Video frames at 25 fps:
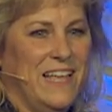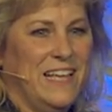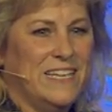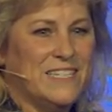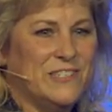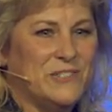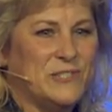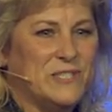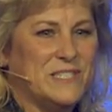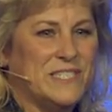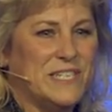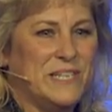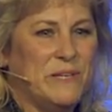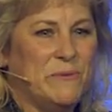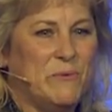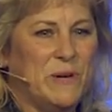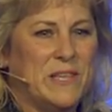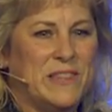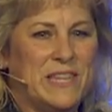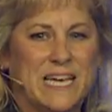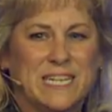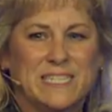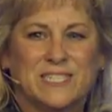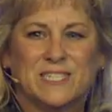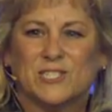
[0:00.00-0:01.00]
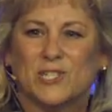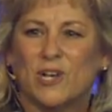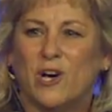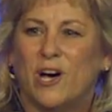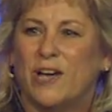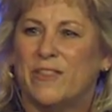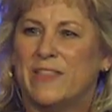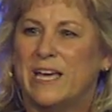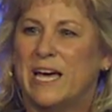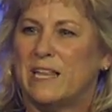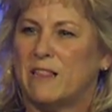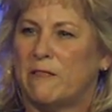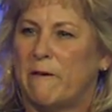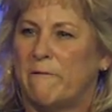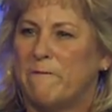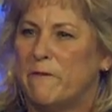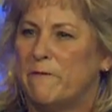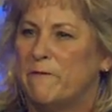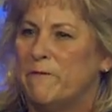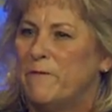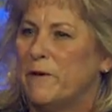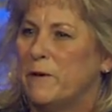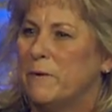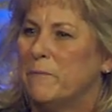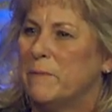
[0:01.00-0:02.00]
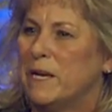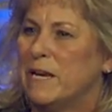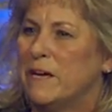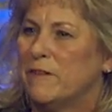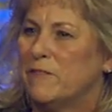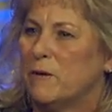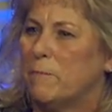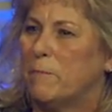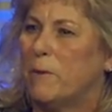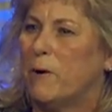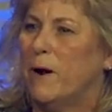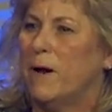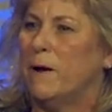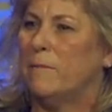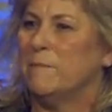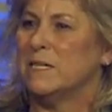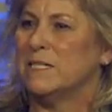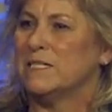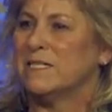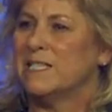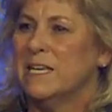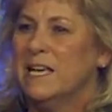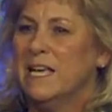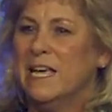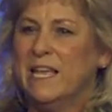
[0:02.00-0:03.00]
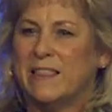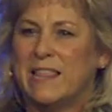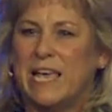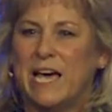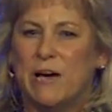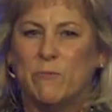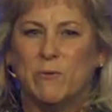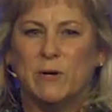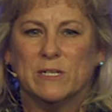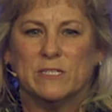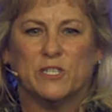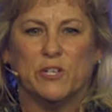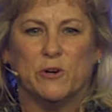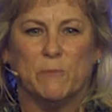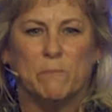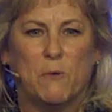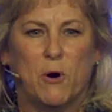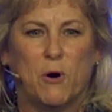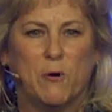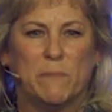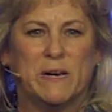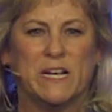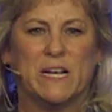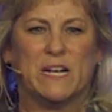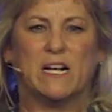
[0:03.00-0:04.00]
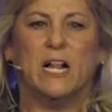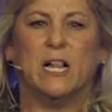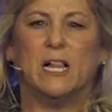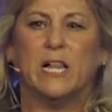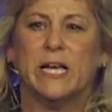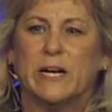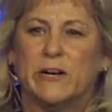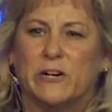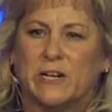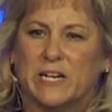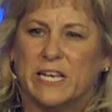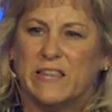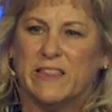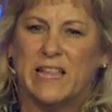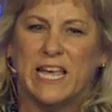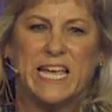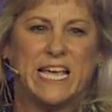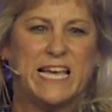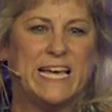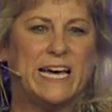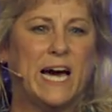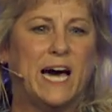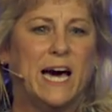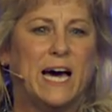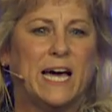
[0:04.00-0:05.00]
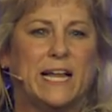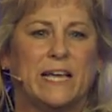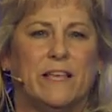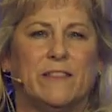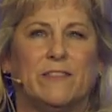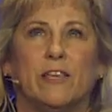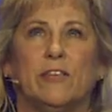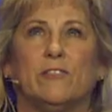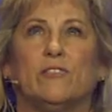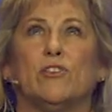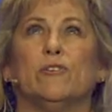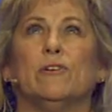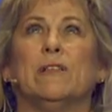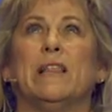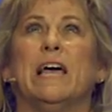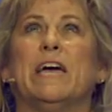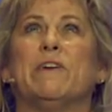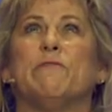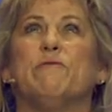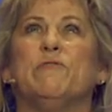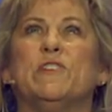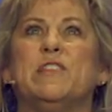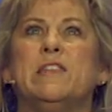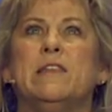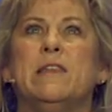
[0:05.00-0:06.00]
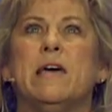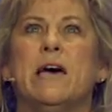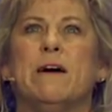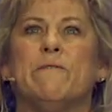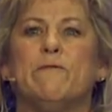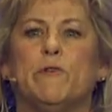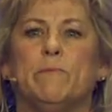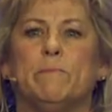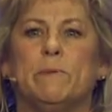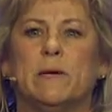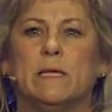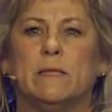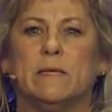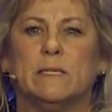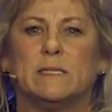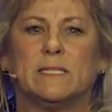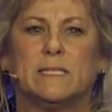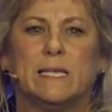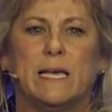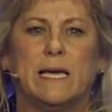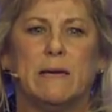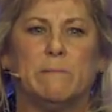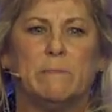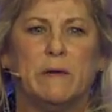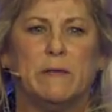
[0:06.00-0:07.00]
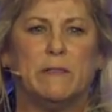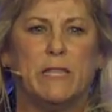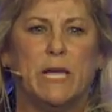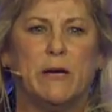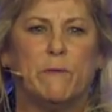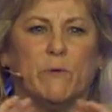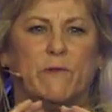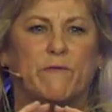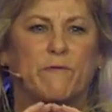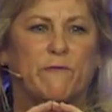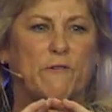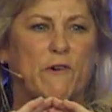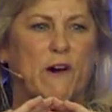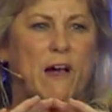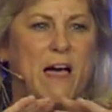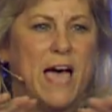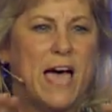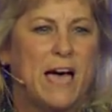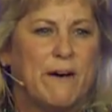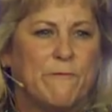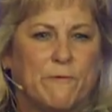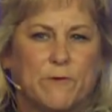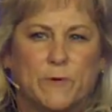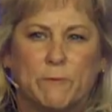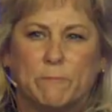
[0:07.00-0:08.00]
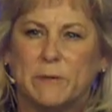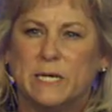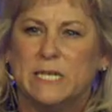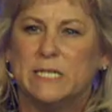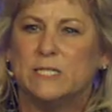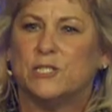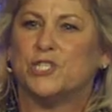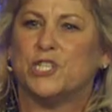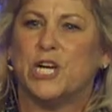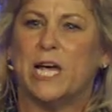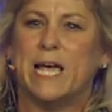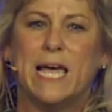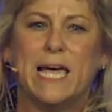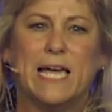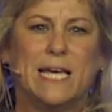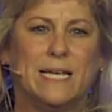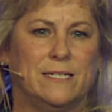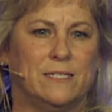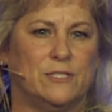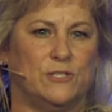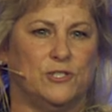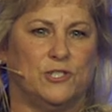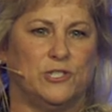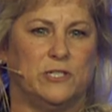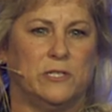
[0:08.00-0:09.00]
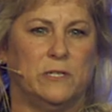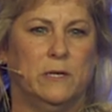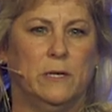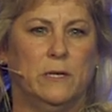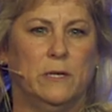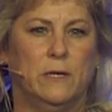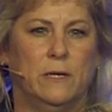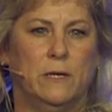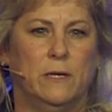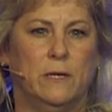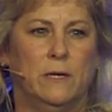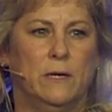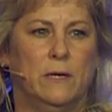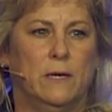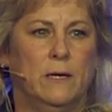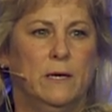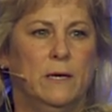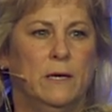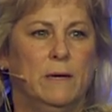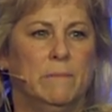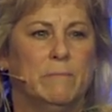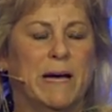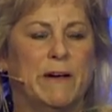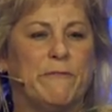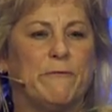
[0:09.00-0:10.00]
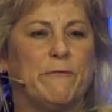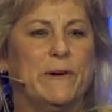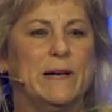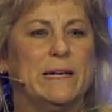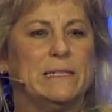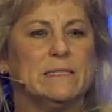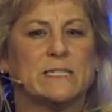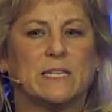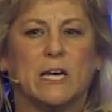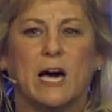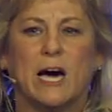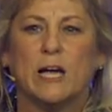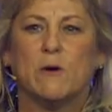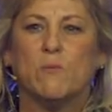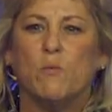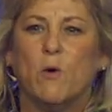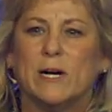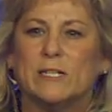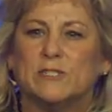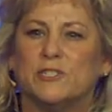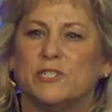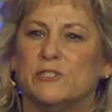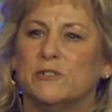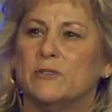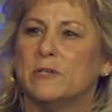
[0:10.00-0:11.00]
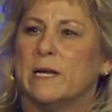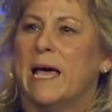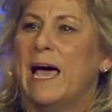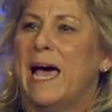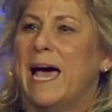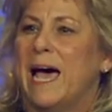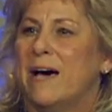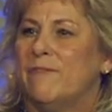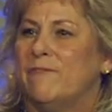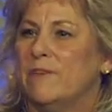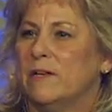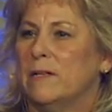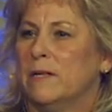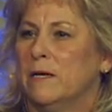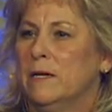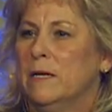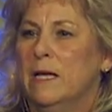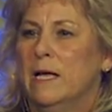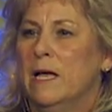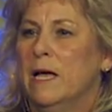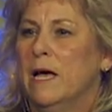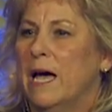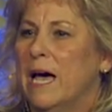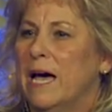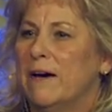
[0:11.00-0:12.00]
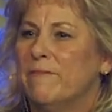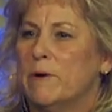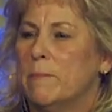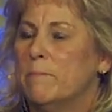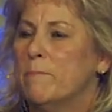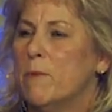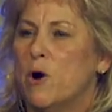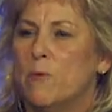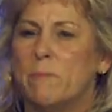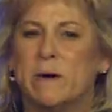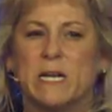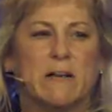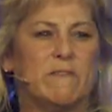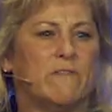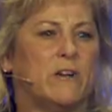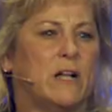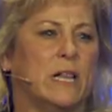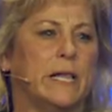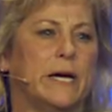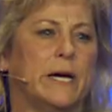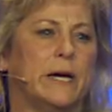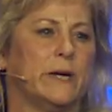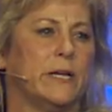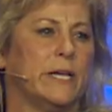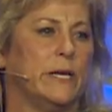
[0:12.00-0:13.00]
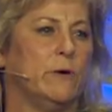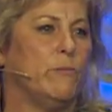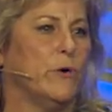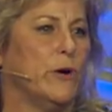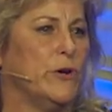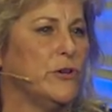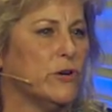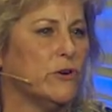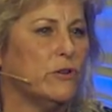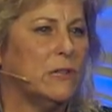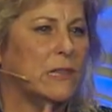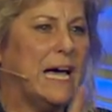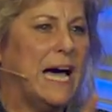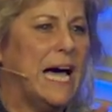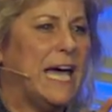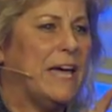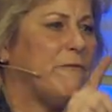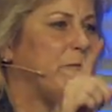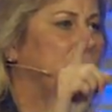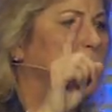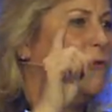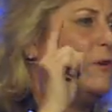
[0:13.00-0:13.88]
You see, when they saw that, the fulfillment of the promise, that was their moment of clarity. They got it, that their life would never be the same and they would forever be changed. My friends, God wants you to have a, have a moment of clarity where your life